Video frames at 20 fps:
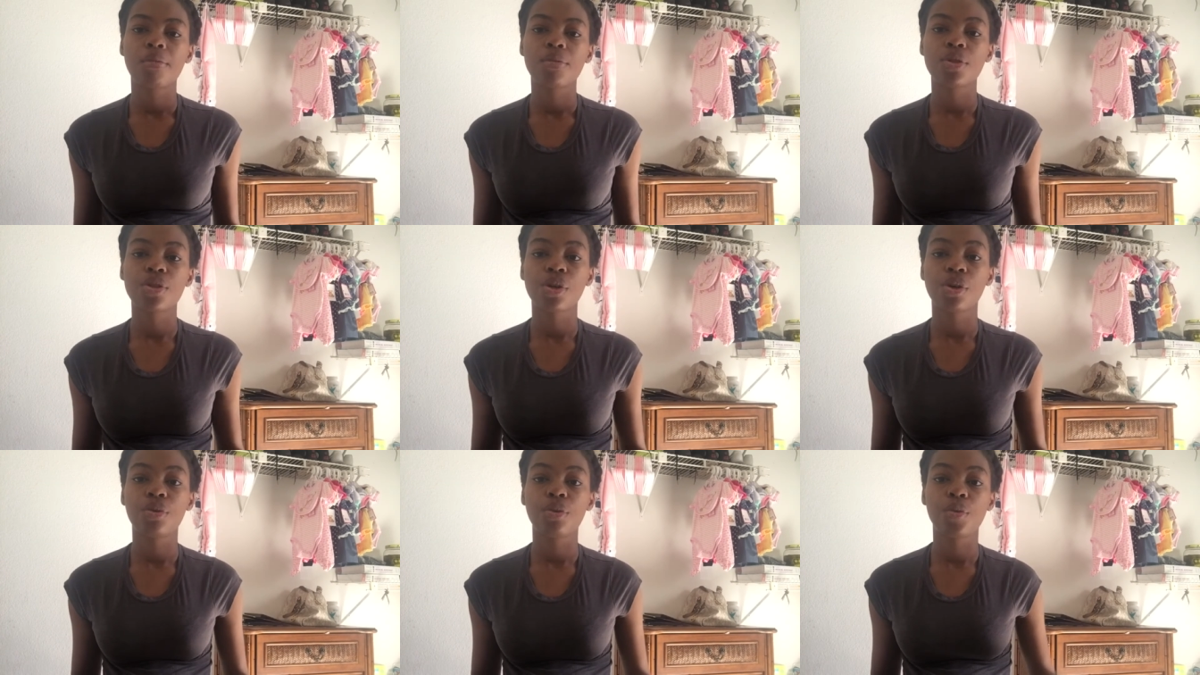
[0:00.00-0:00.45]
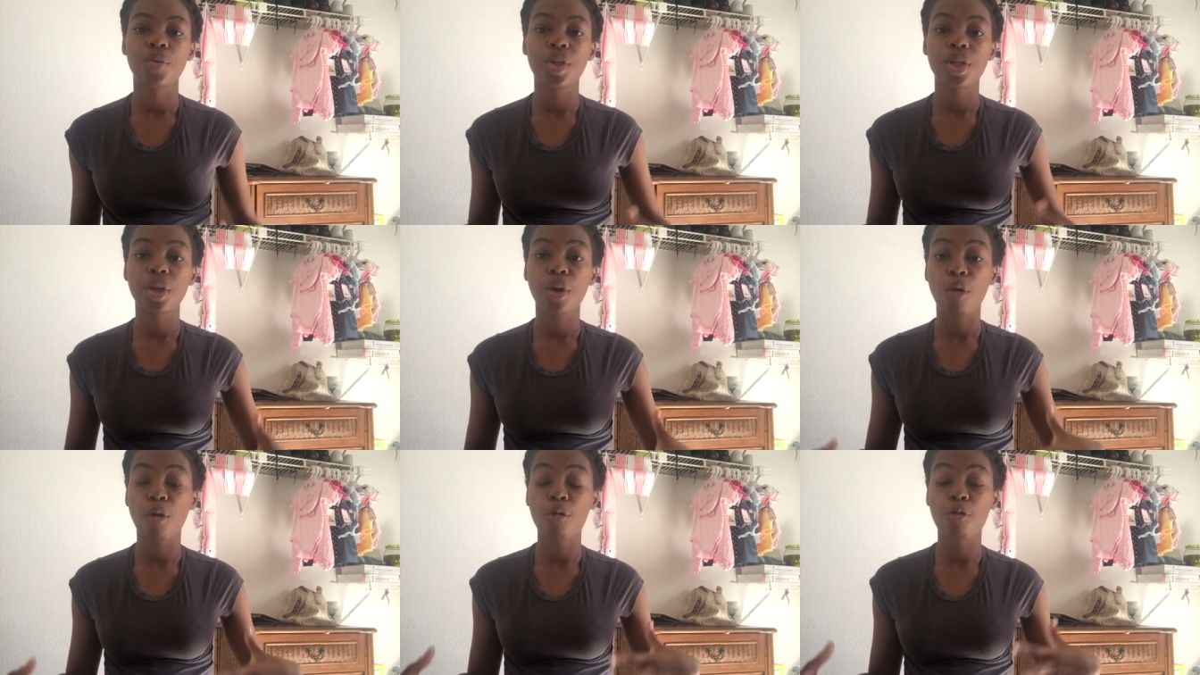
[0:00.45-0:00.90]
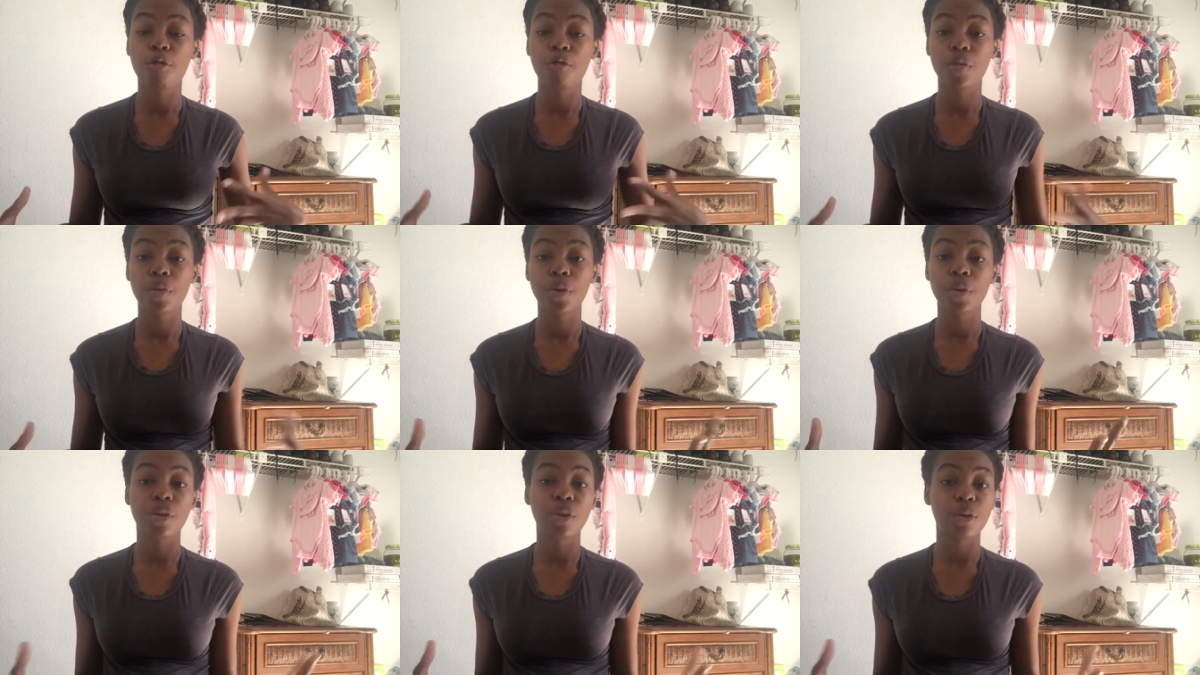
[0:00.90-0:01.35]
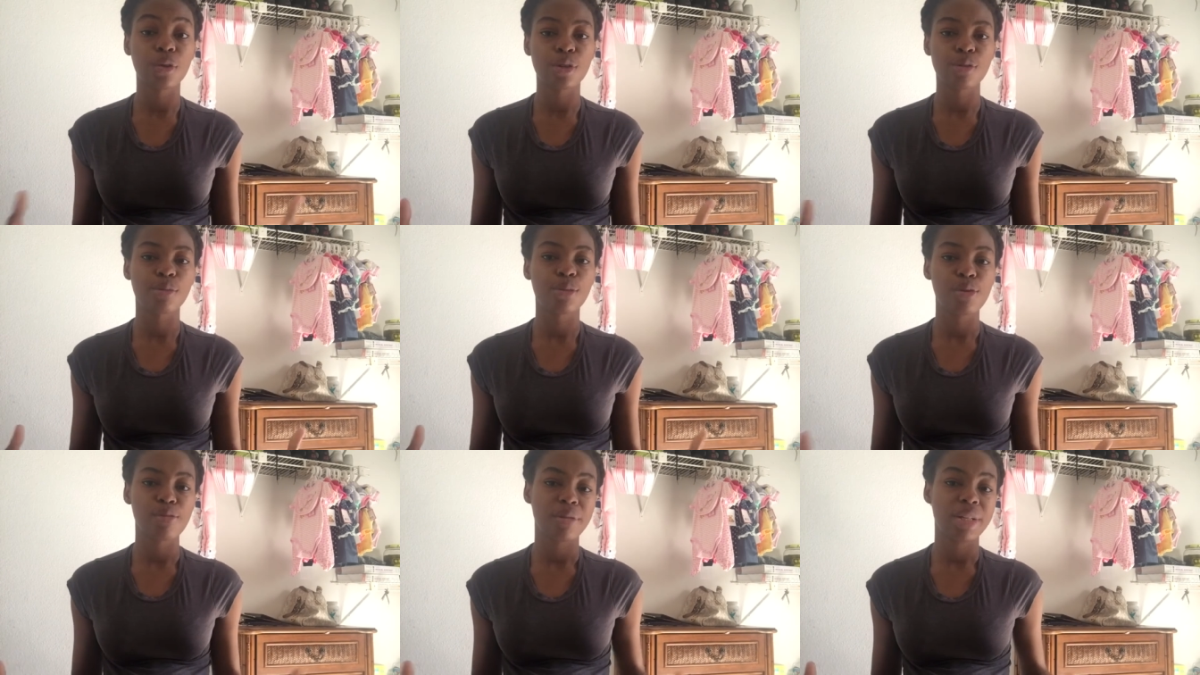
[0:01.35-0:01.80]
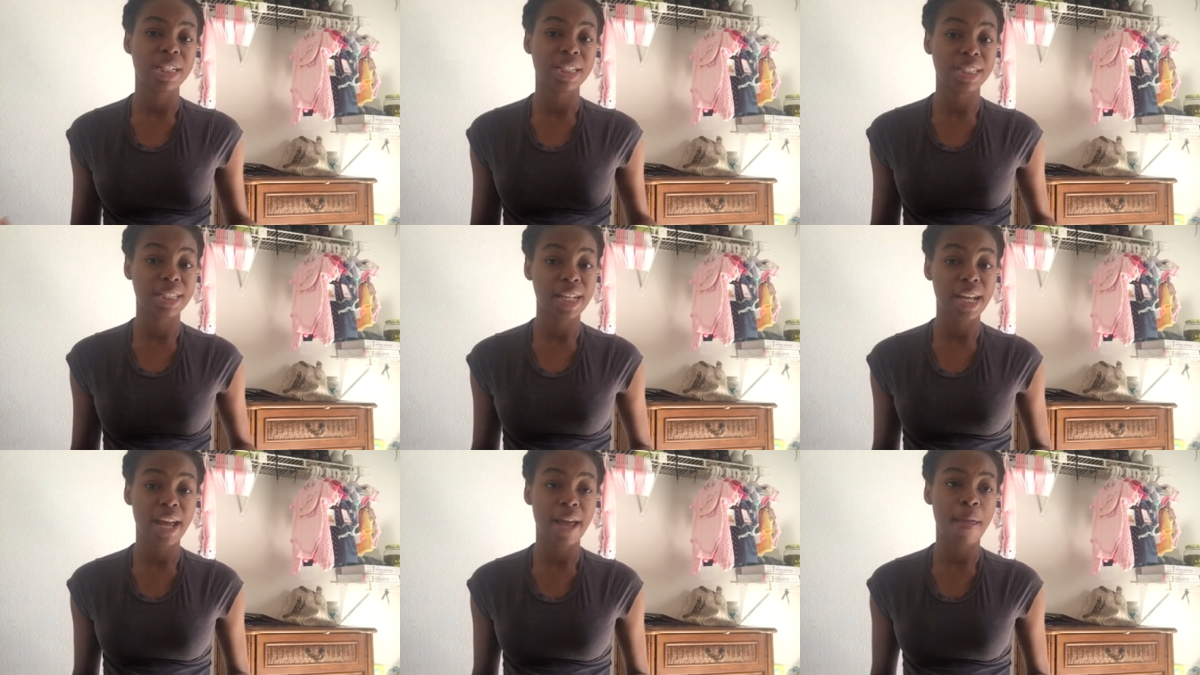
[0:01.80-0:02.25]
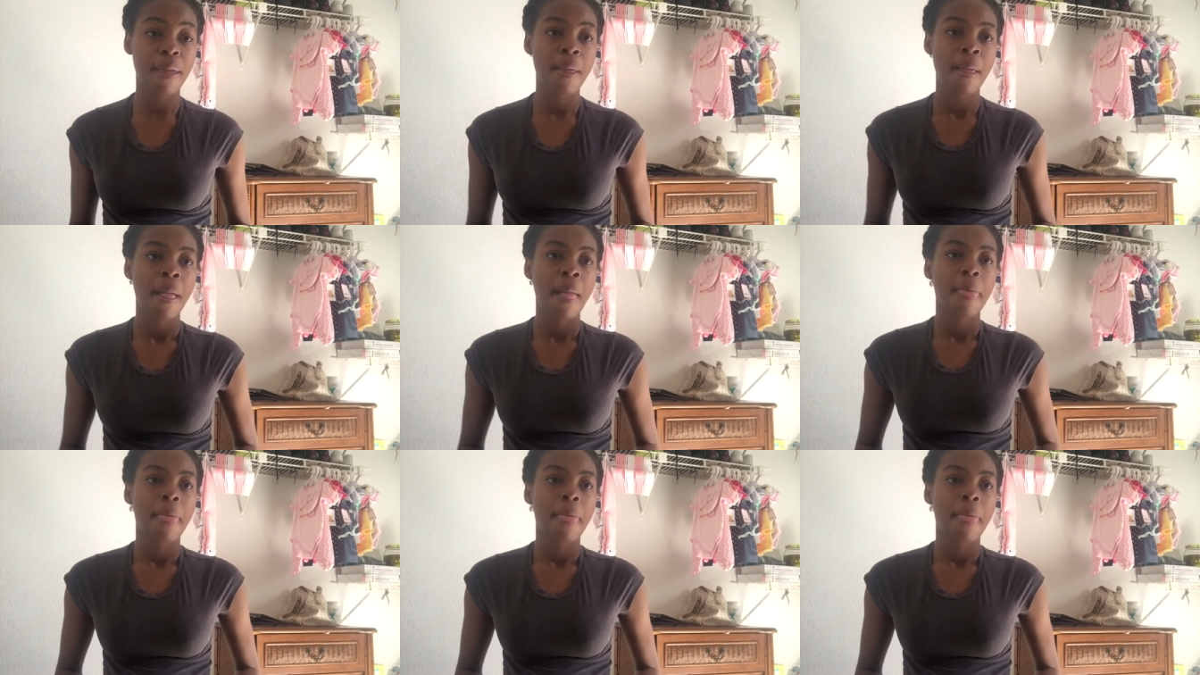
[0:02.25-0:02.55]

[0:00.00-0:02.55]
So we don't feel those movements yet.